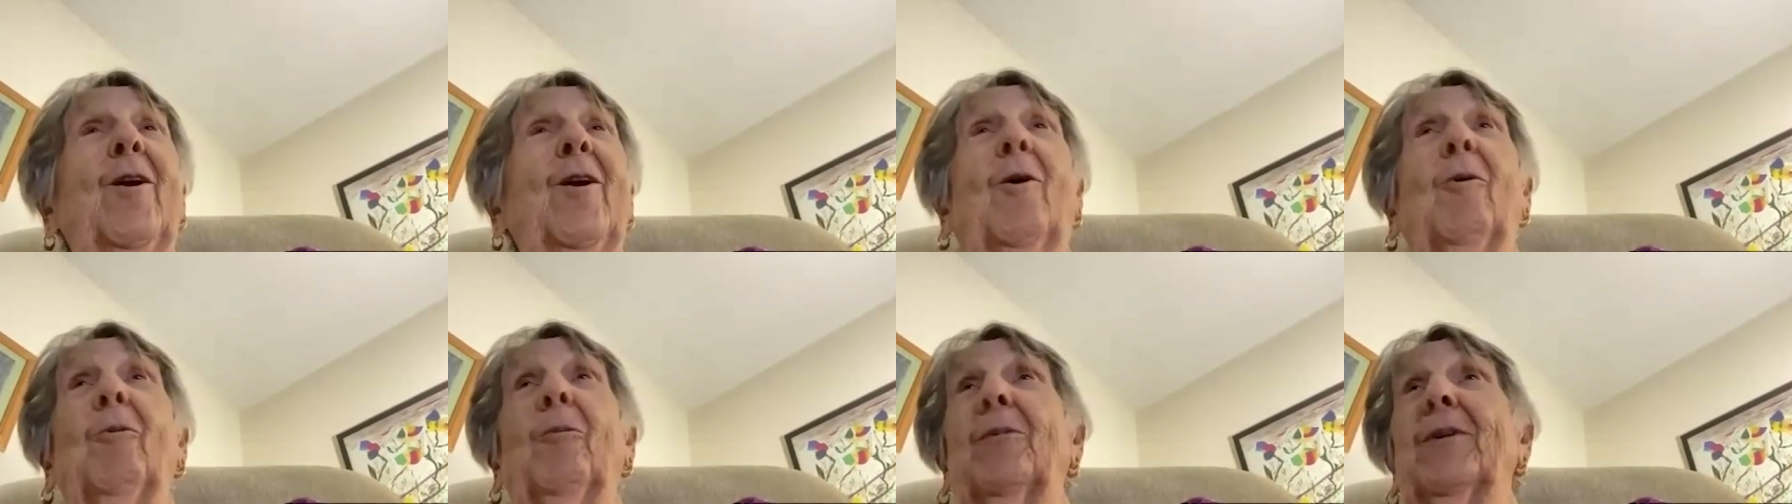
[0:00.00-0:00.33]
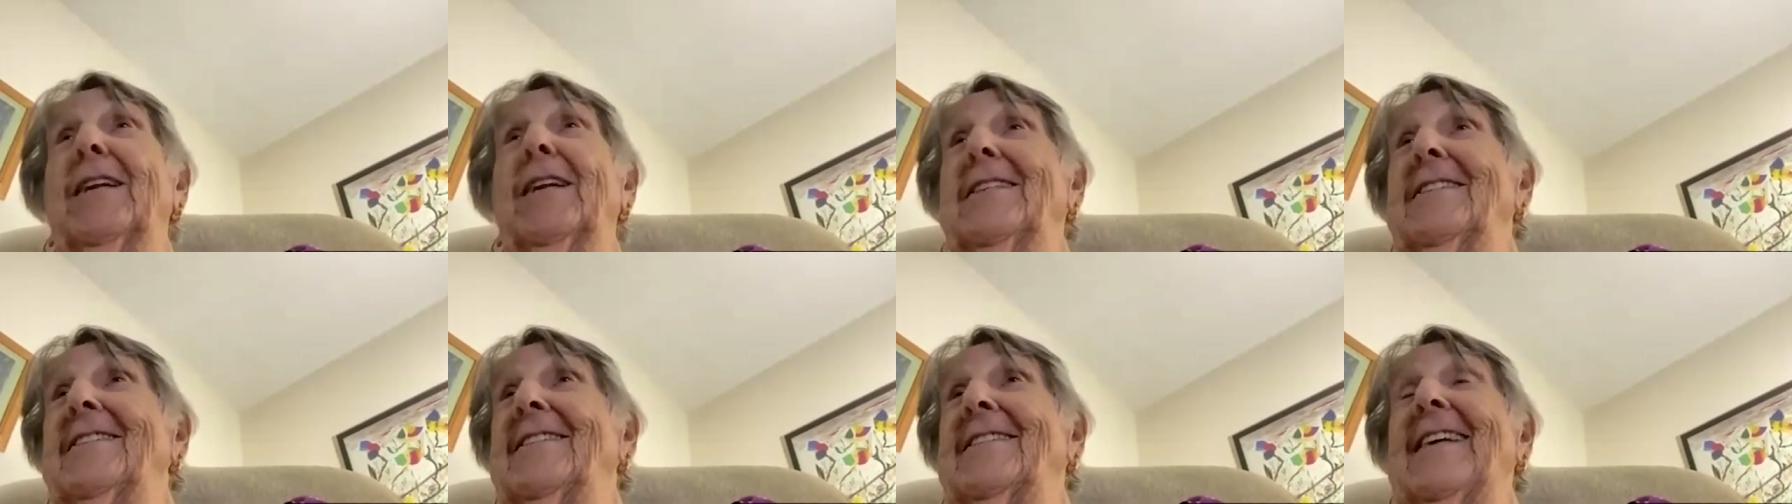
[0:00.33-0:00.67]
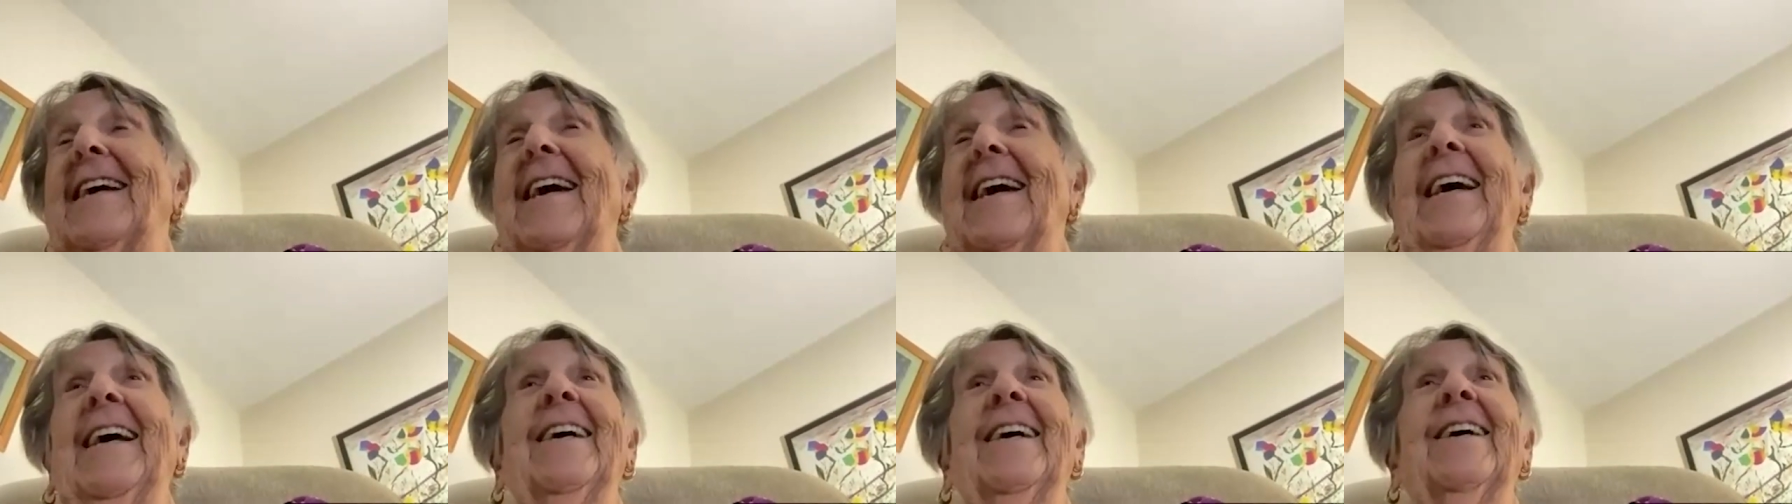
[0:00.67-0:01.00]
Nobody
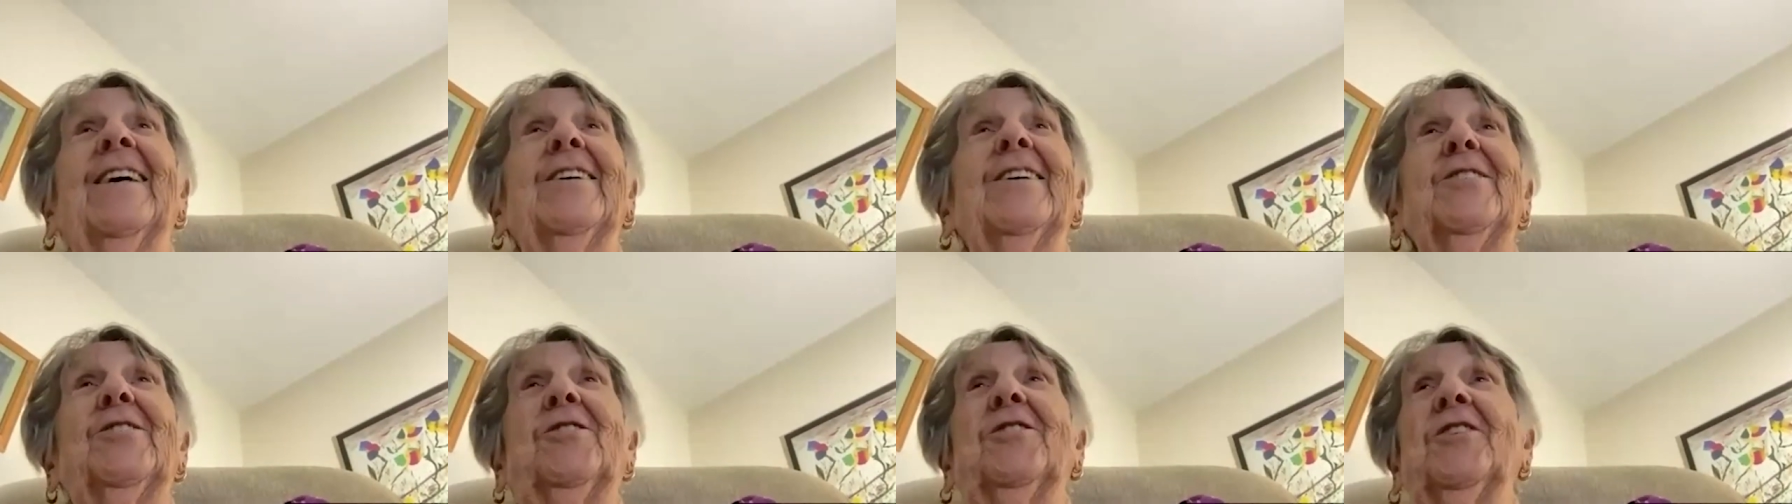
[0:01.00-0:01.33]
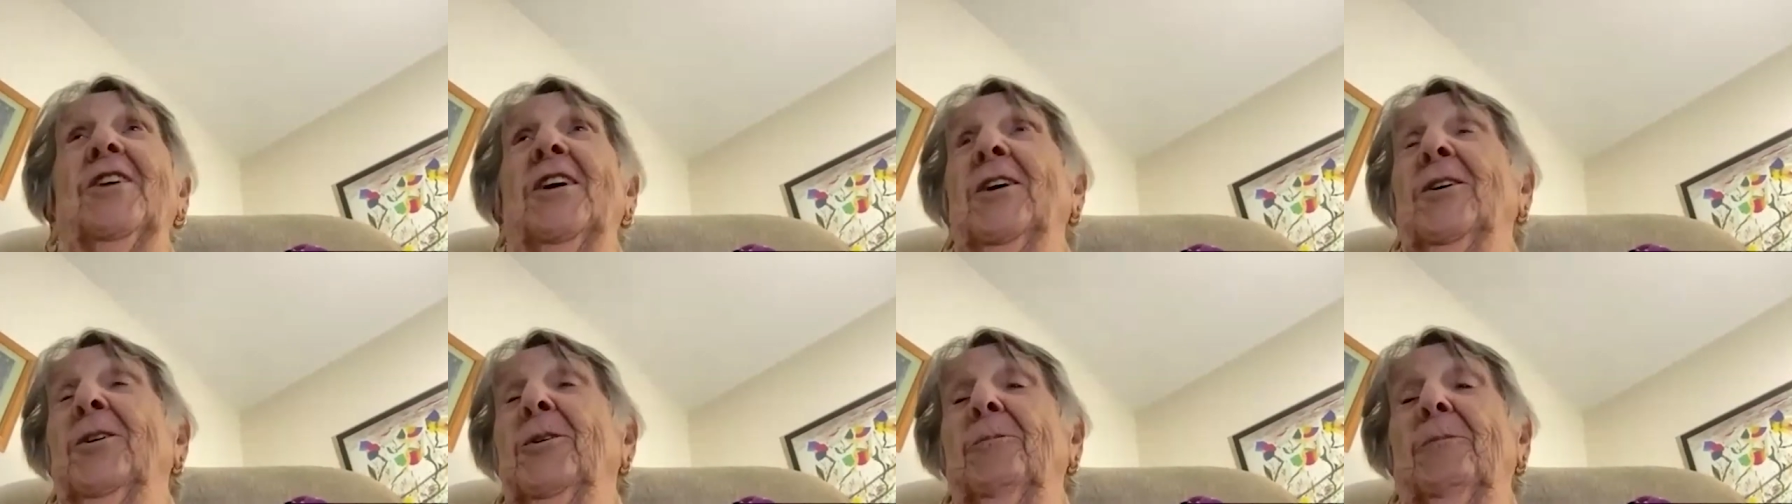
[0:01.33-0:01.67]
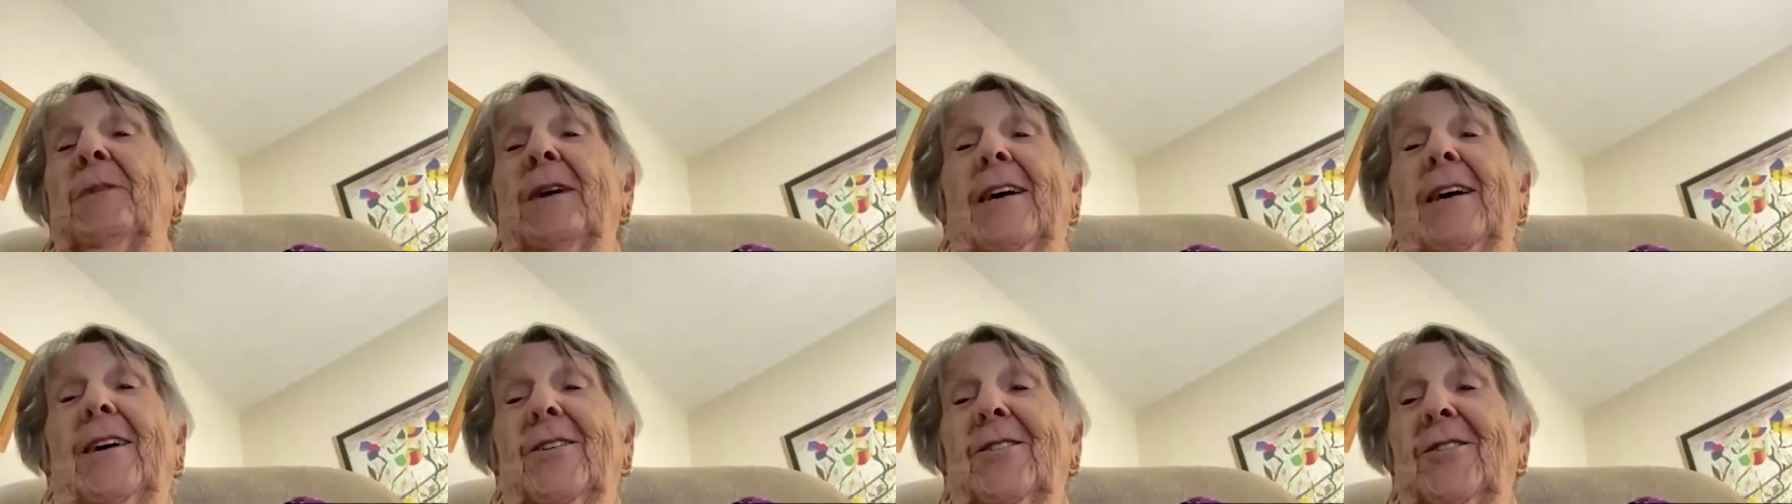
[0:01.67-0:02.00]
sang Jingle
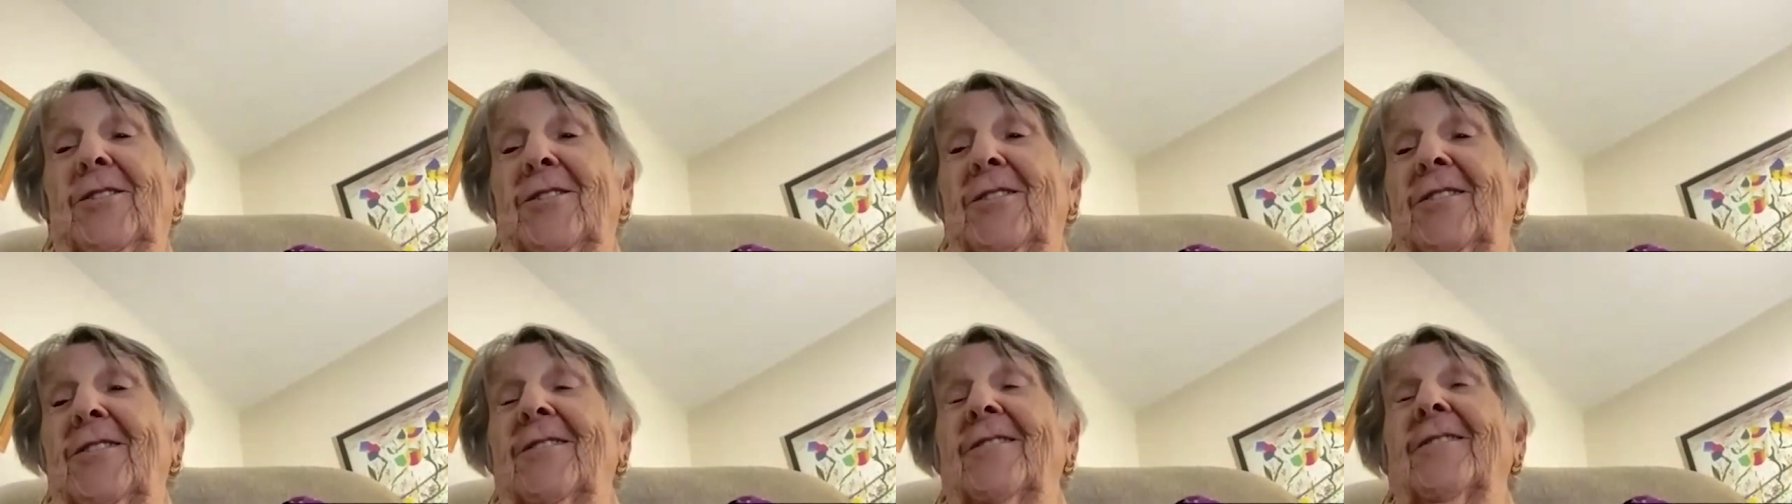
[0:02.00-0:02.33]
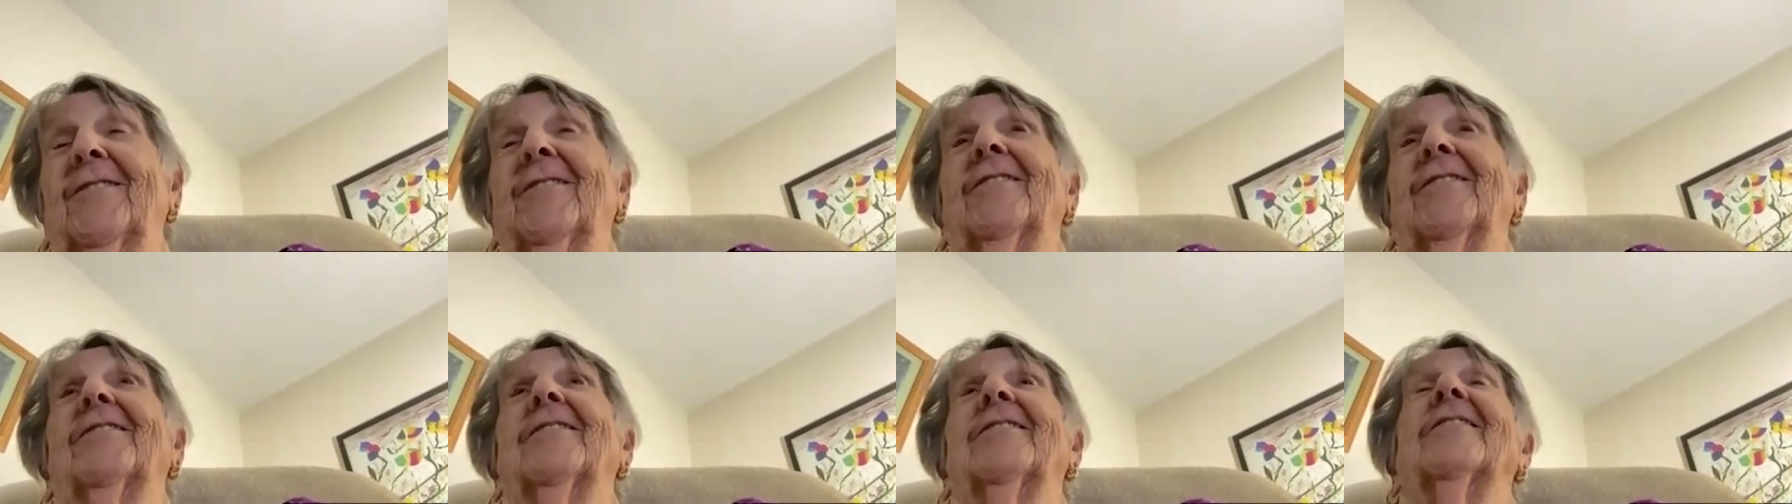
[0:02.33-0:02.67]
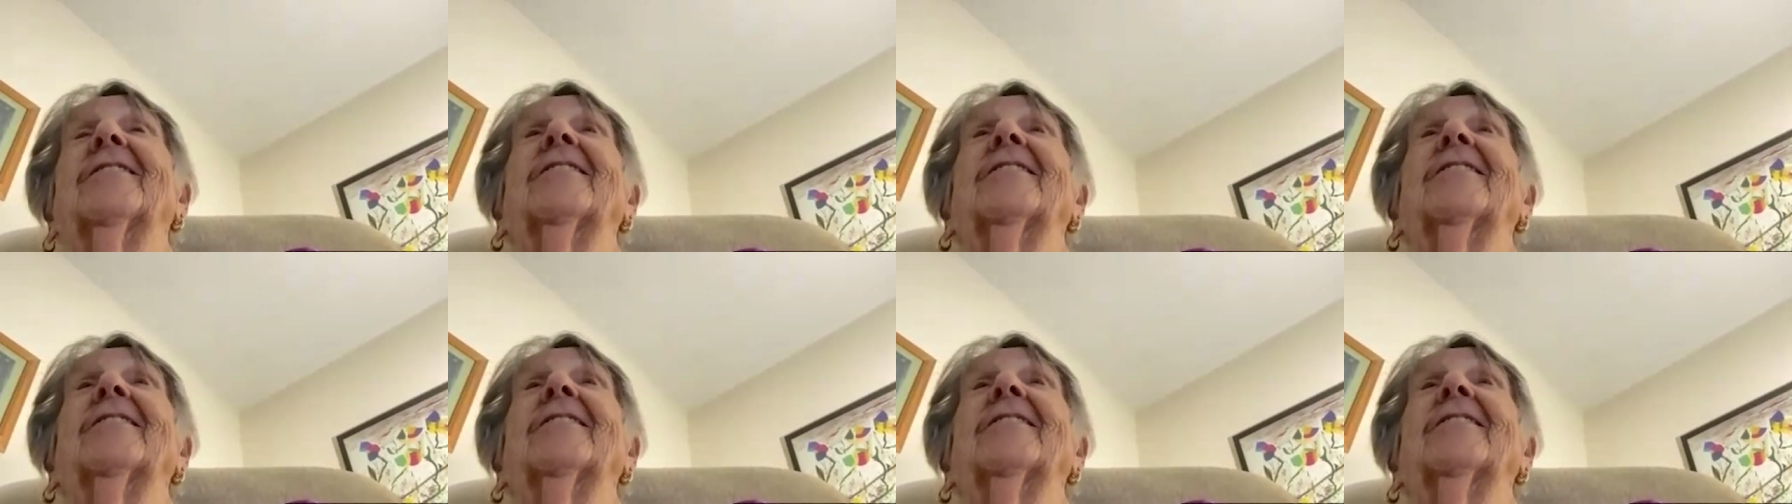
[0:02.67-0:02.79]
Bells. Right.